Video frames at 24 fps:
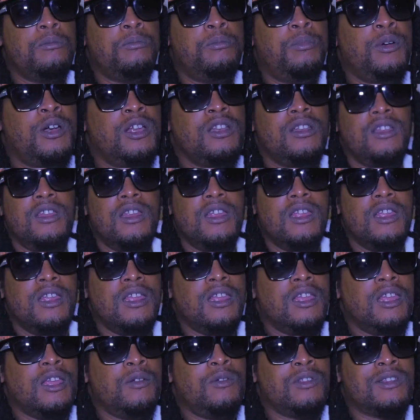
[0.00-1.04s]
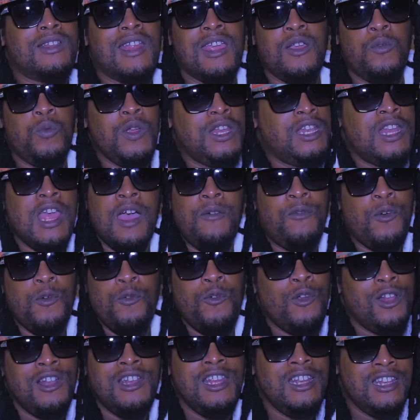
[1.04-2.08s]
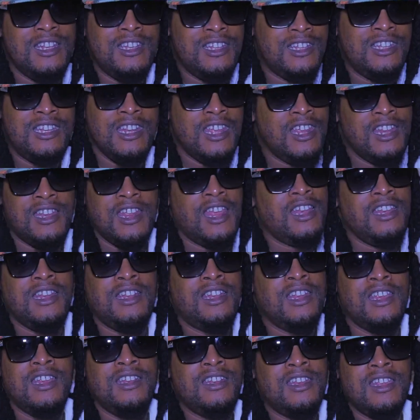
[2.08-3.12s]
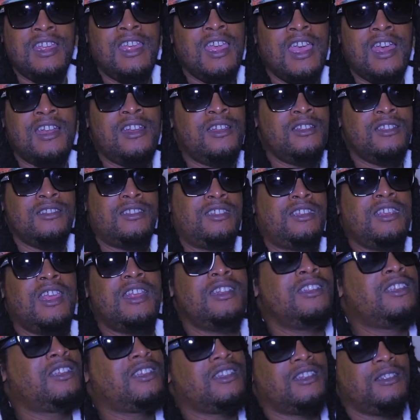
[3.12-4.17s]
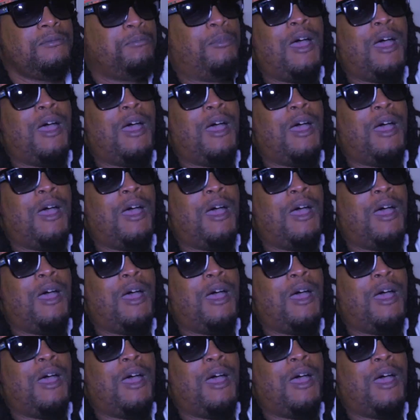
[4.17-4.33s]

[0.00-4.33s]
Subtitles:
but it was like we never really did anything together since